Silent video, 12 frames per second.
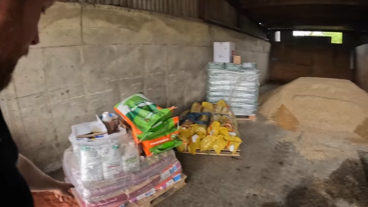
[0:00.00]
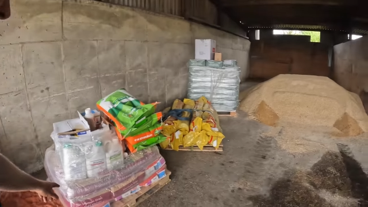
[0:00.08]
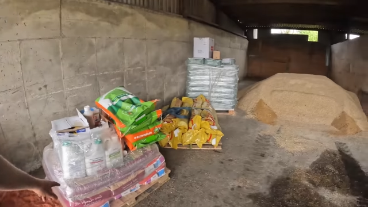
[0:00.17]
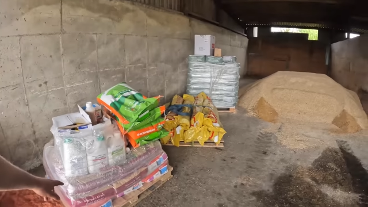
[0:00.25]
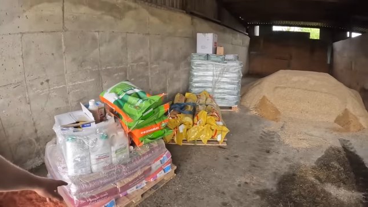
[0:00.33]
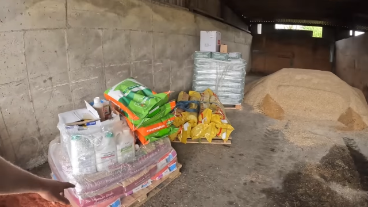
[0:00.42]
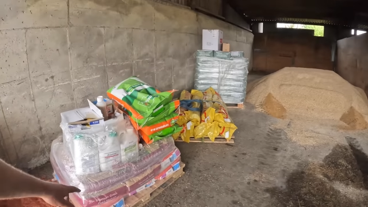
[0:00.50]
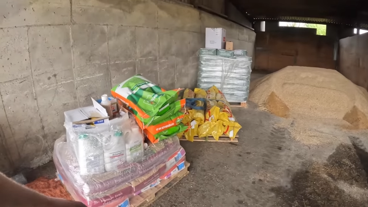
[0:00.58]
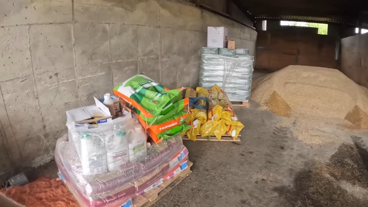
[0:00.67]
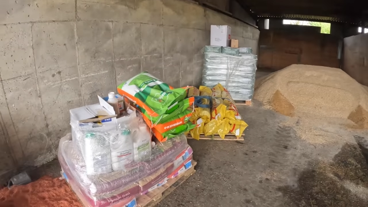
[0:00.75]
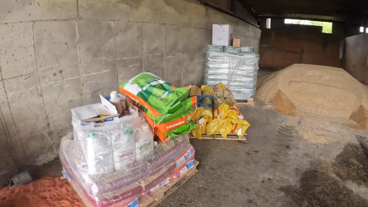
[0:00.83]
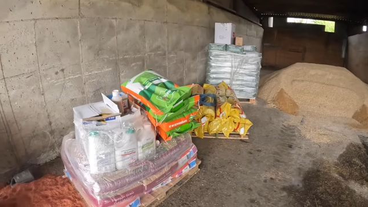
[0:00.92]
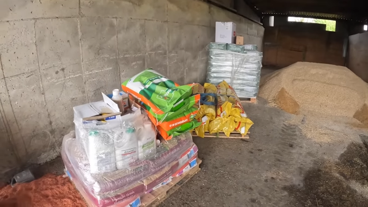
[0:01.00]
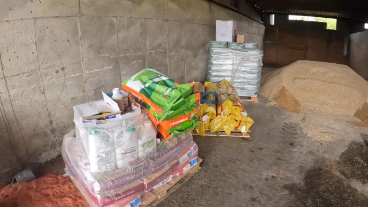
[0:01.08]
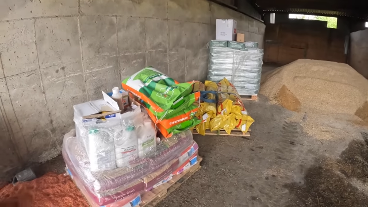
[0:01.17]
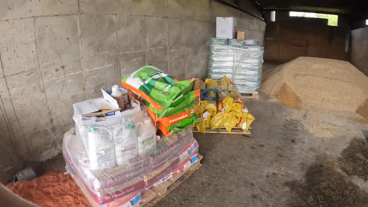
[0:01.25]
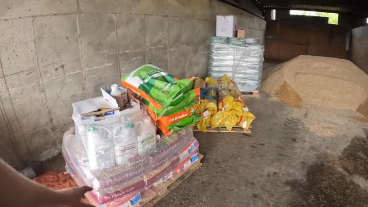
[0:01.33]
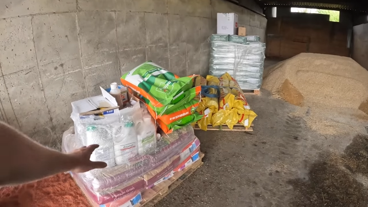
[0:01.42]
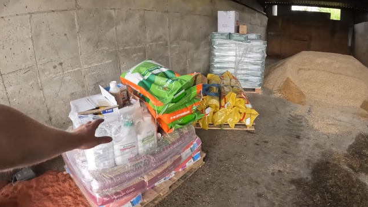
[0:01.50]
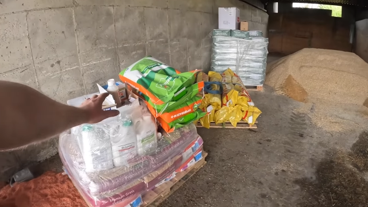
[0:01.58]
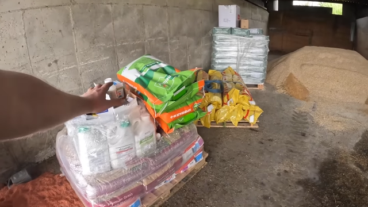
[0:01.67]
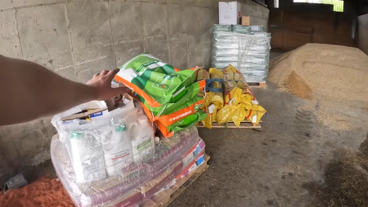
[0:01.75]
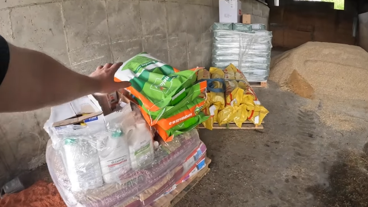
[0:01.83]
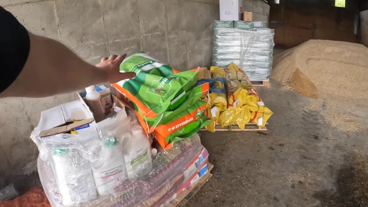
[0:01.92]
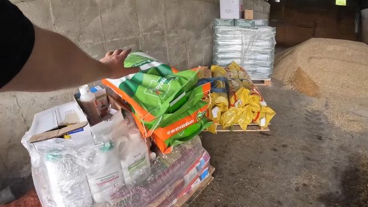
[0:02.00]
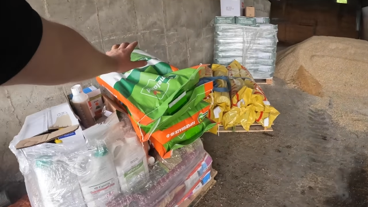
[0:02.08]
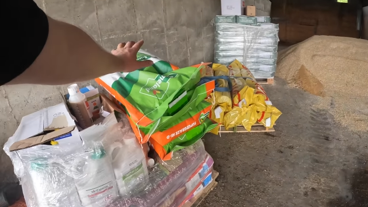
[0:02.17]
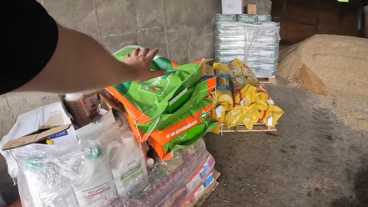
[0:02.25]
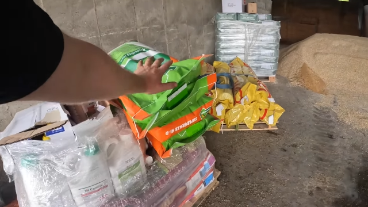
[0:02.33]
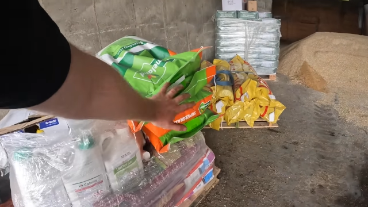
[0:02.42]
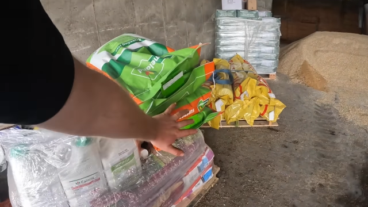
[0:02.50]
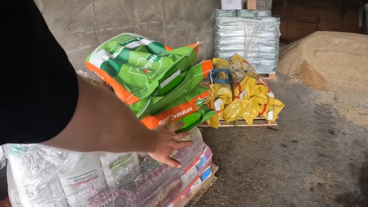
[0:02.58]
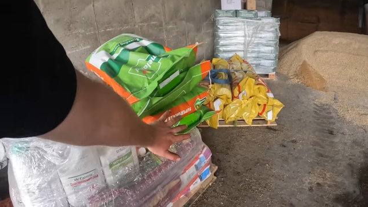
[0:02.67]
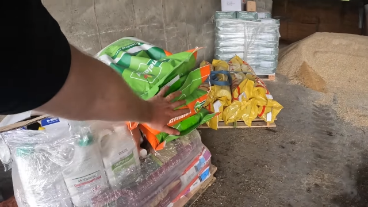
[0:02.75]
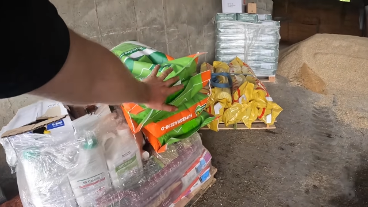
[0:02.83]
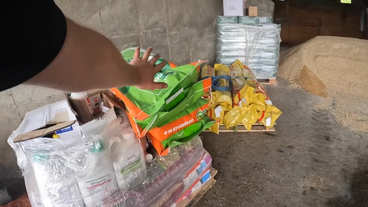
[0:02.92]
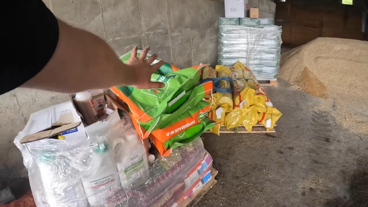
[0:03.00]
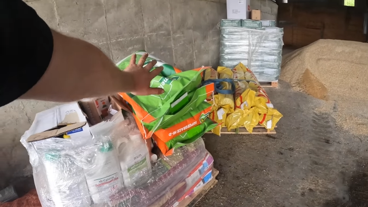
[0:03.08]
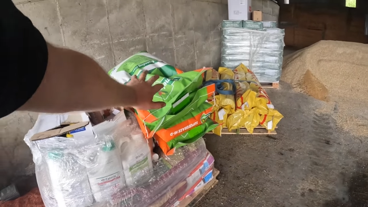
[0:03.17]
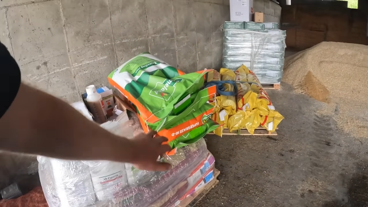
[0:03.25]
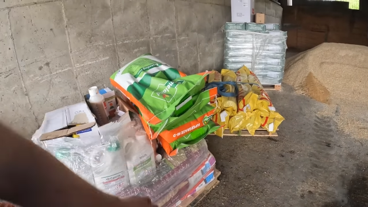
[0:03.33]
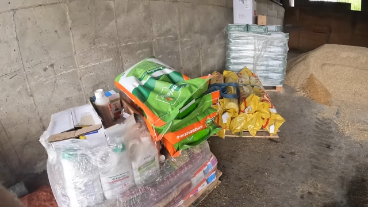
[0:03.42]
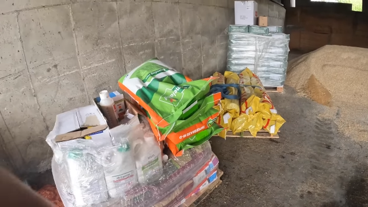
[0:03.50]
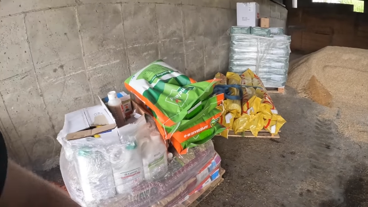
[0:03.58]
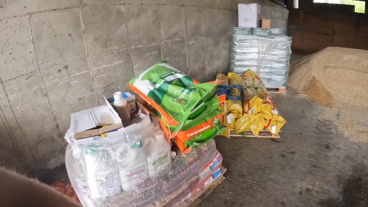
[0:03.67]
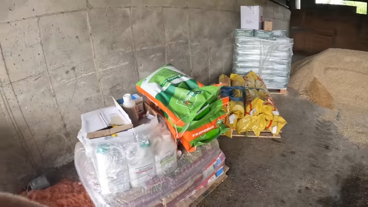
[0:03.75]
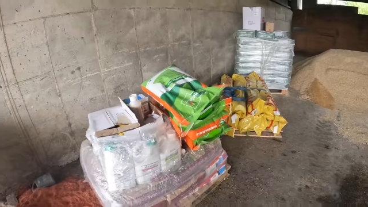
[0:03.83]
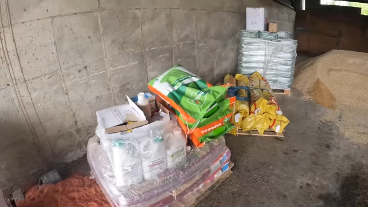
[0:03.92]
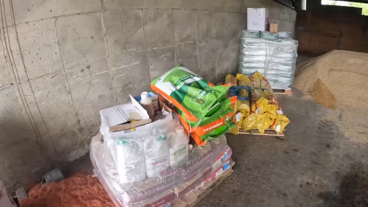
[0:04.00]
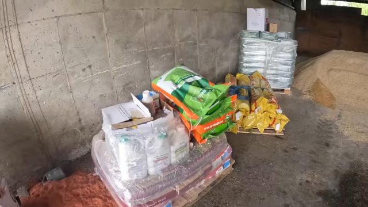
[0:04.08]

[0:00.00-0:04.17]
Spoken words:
[unreadable: no face in view]